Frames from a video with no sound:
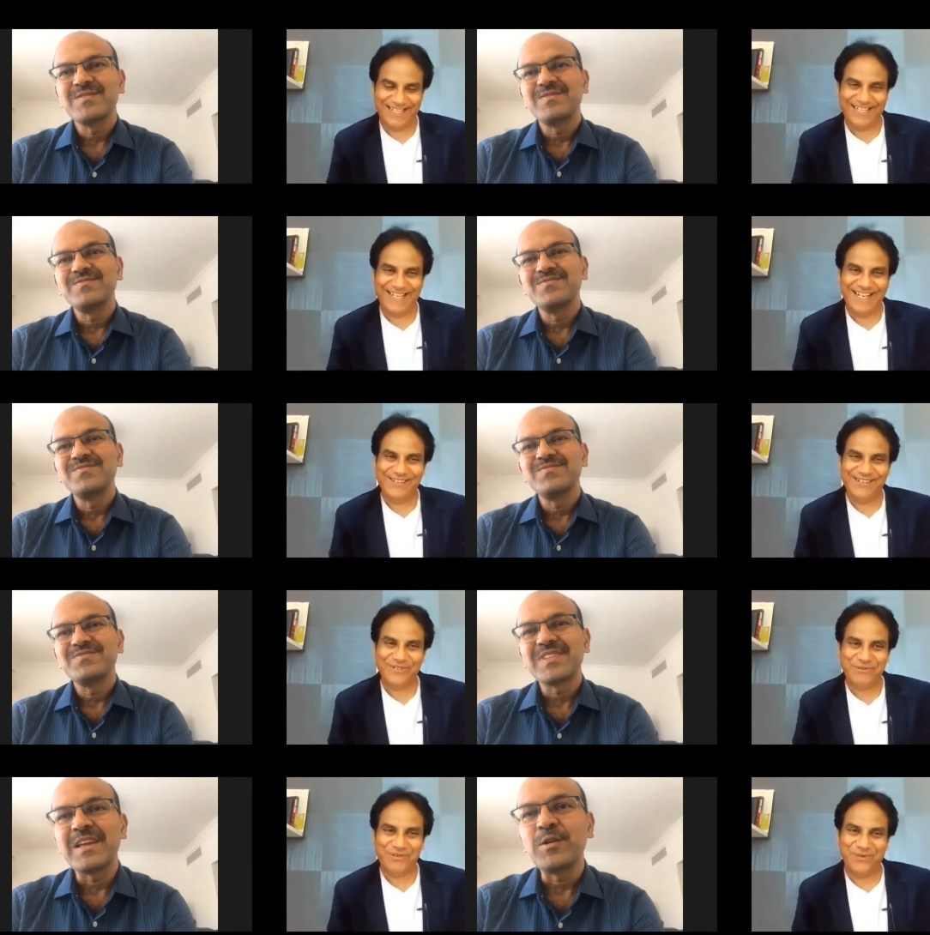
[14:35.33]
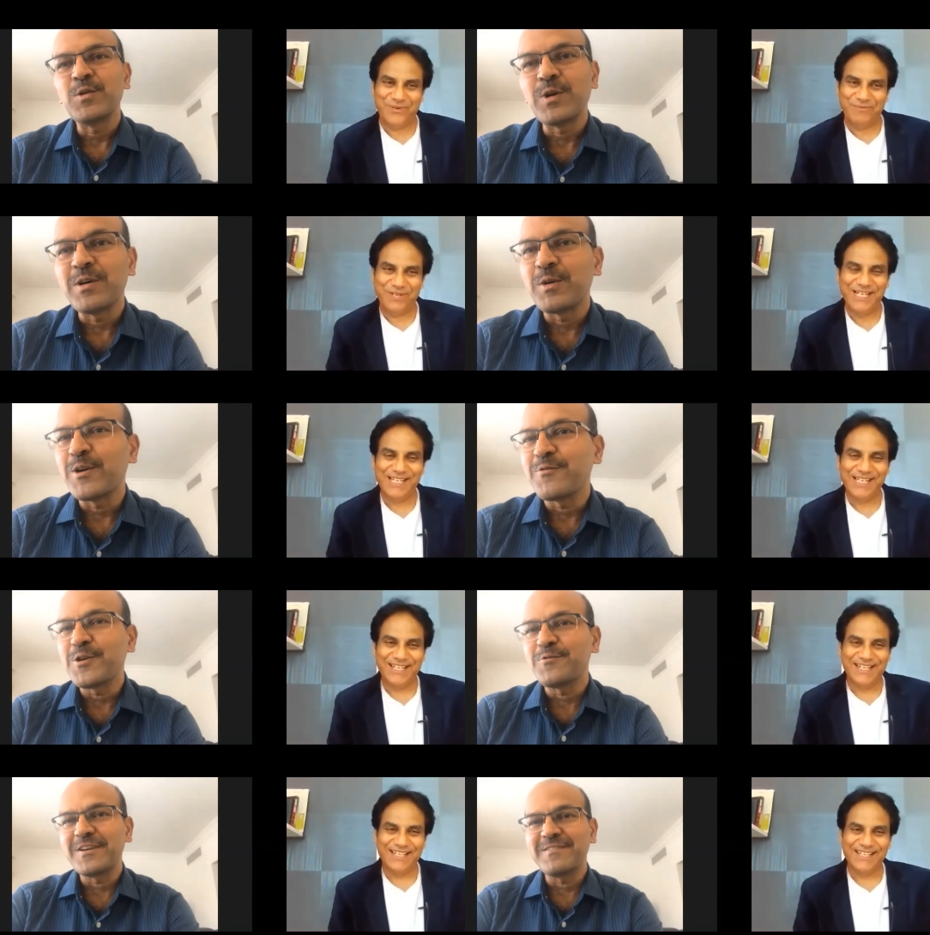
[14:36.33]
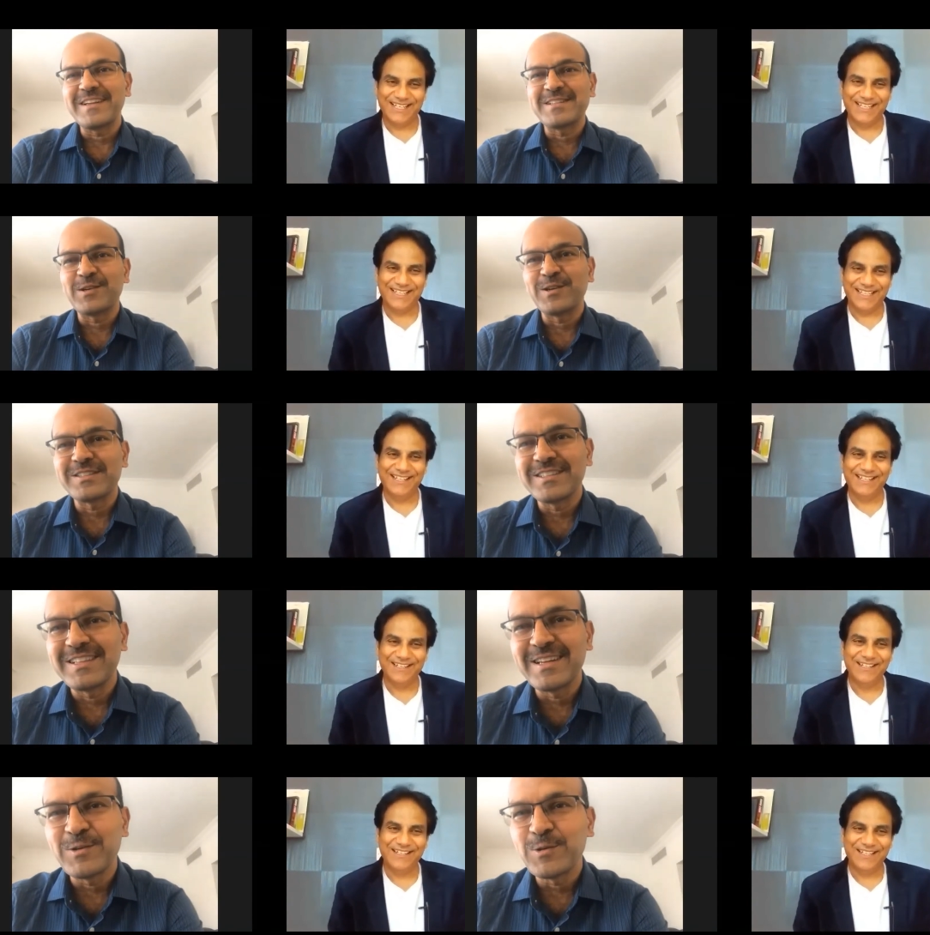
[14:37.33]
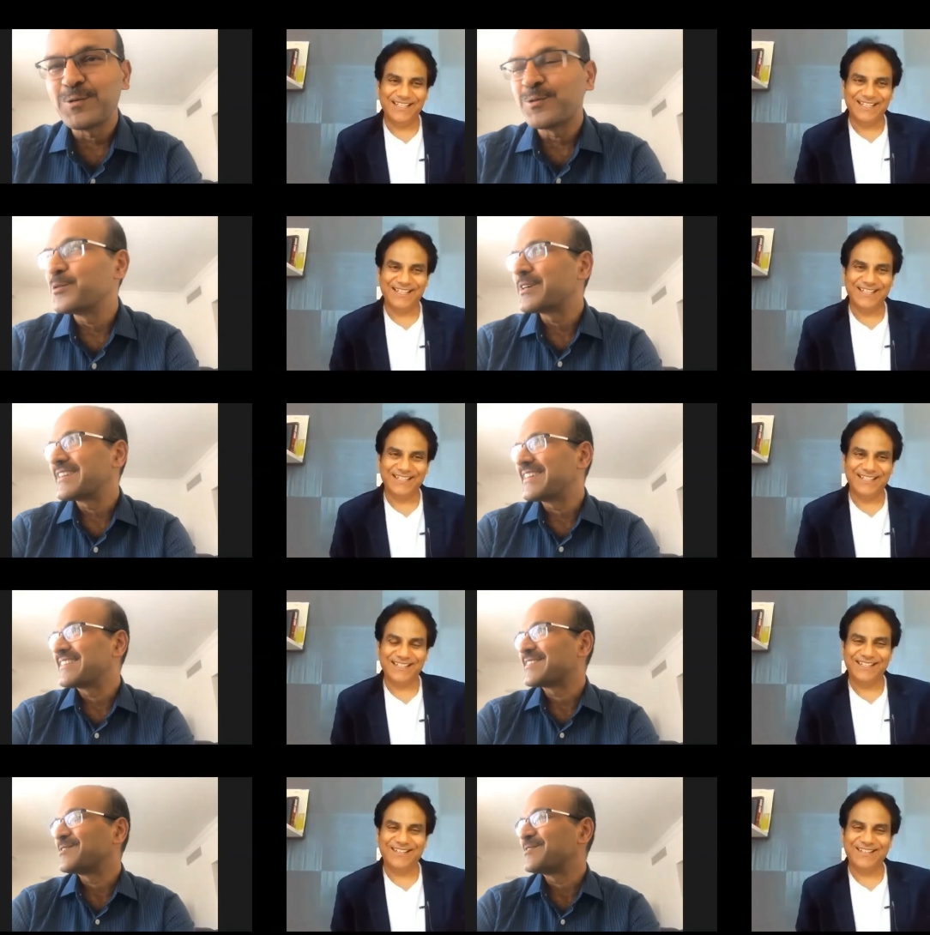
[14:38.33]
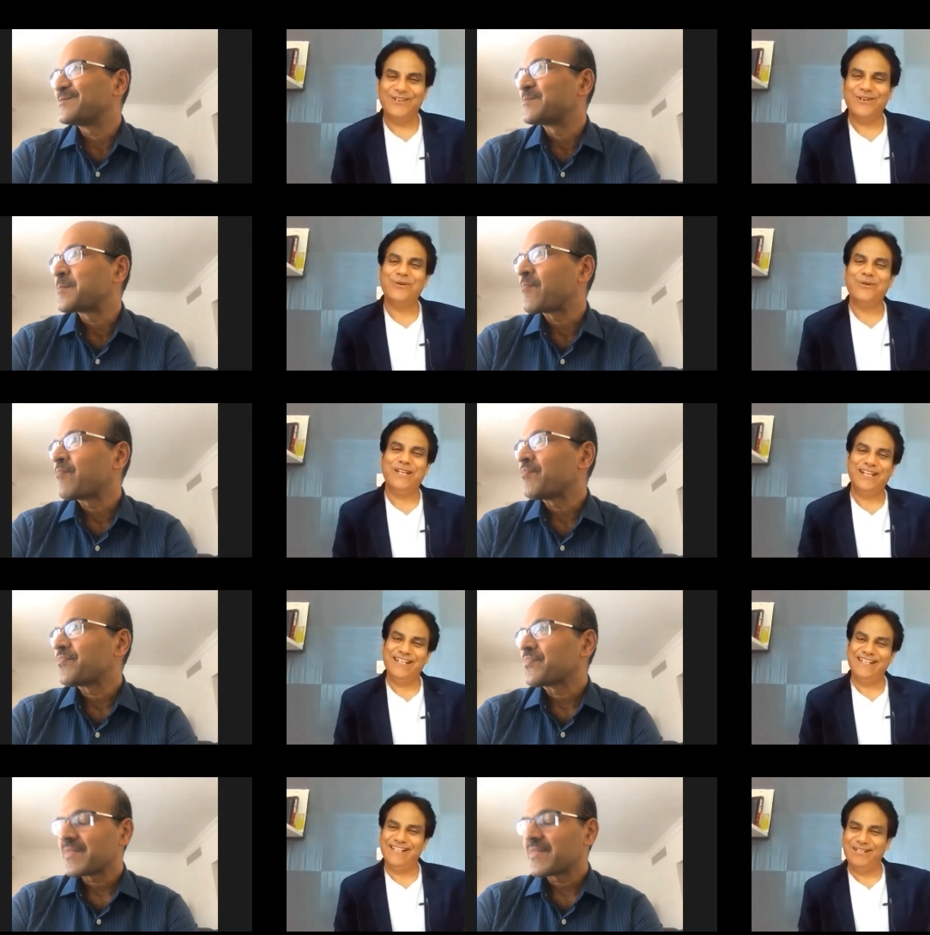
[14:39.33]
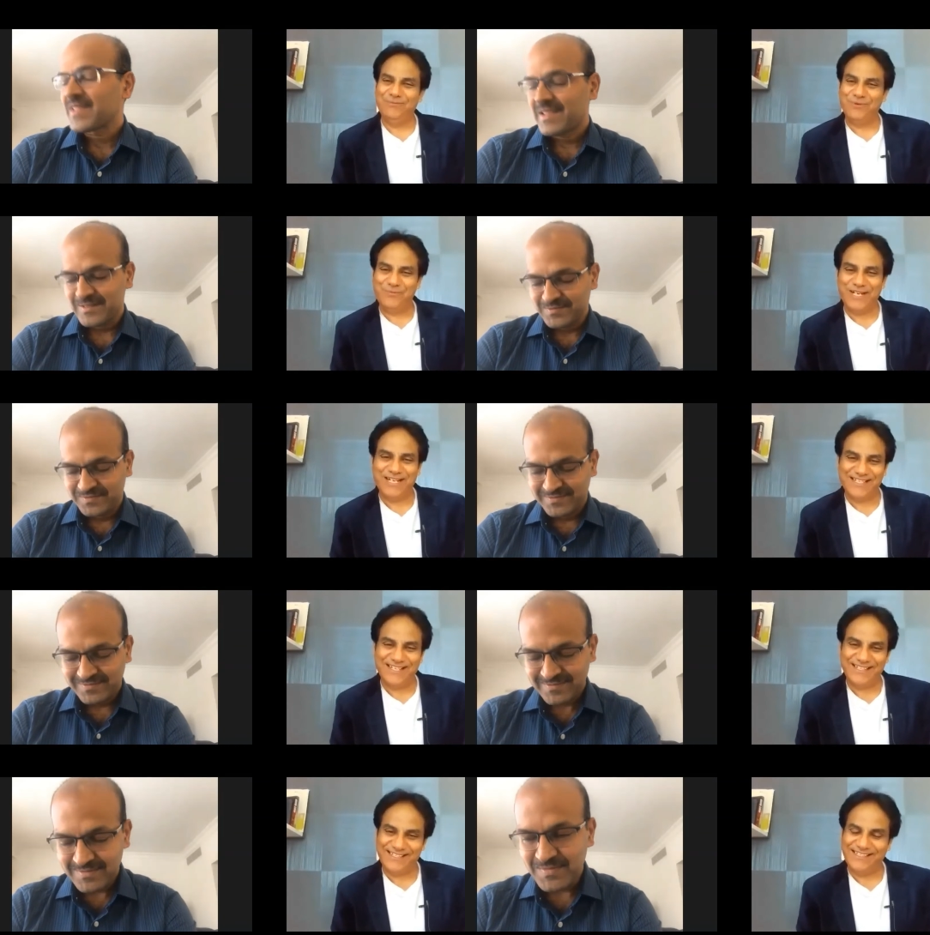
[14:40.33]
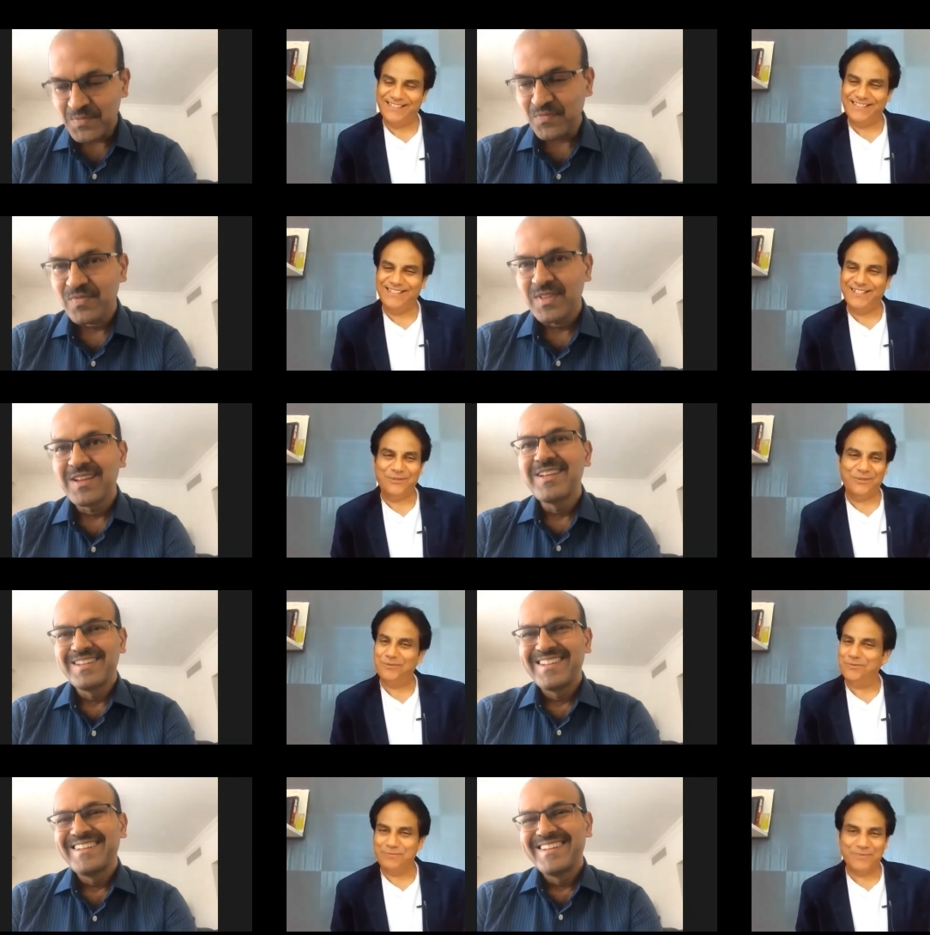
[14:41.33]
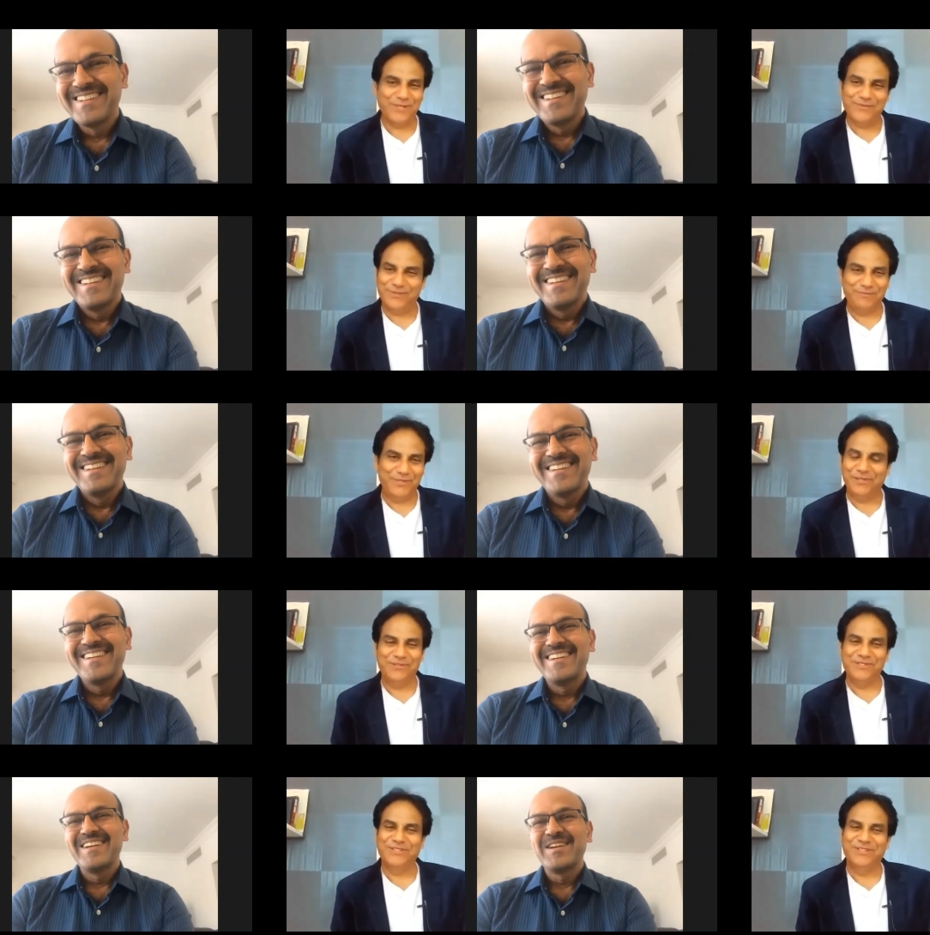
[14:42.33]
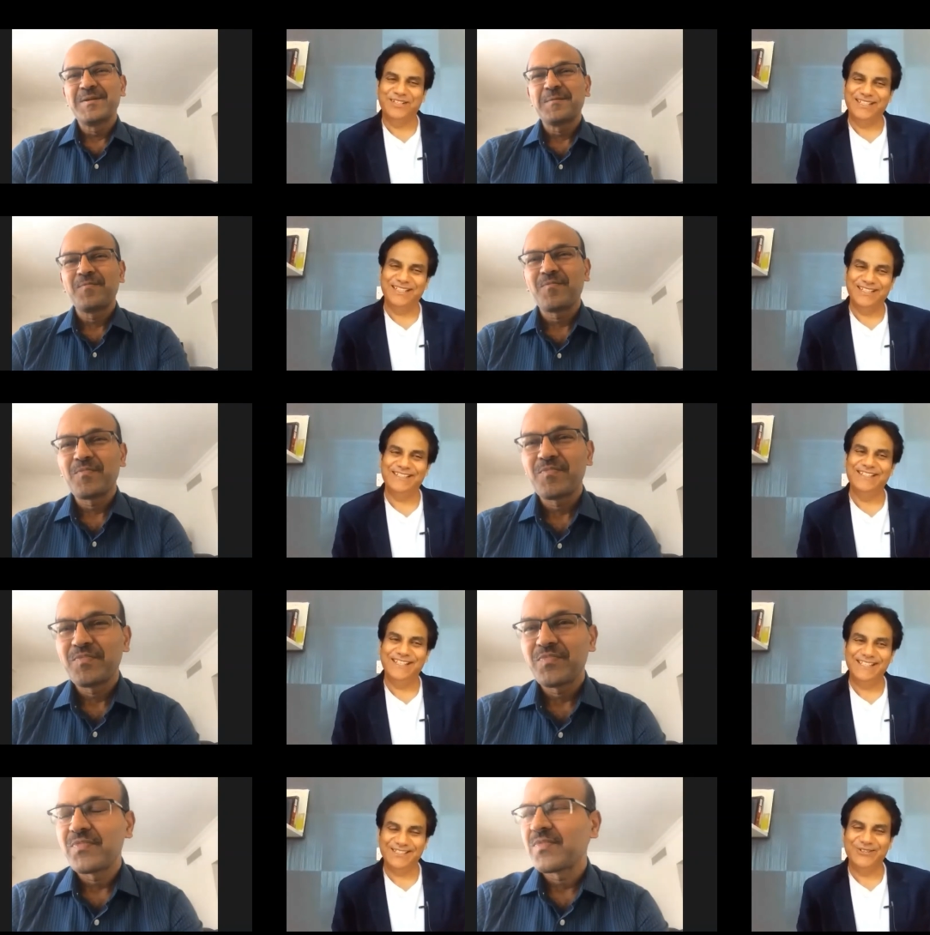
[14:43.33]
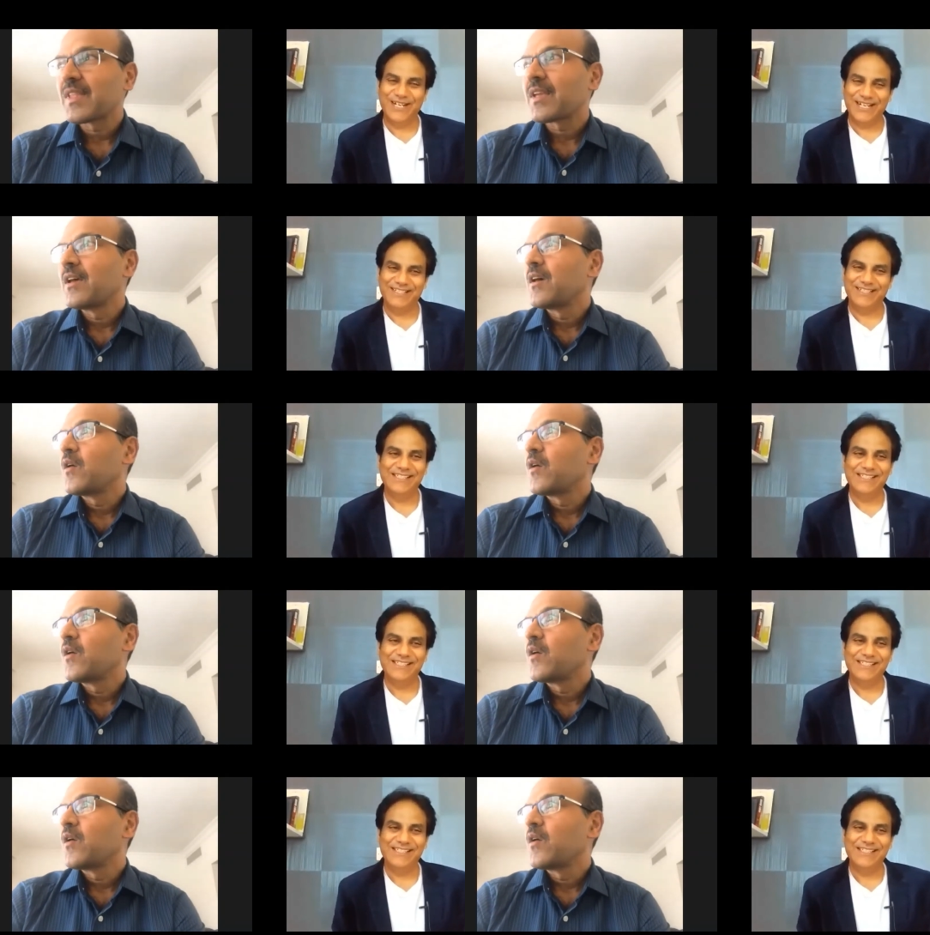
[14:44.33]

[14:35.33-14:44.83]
Speaker 1: any
Speaker 2: of. I know one of your favorite songs, "Dil Hoon Hoon Kare." So.
Speaker 1: Oh yeah, yeah, yeah. Bhupen Hazarika, "Dil Hoon." Beautiful, beautiful song.
Speaker 2: Yeah,
Speaker 1: go ahead.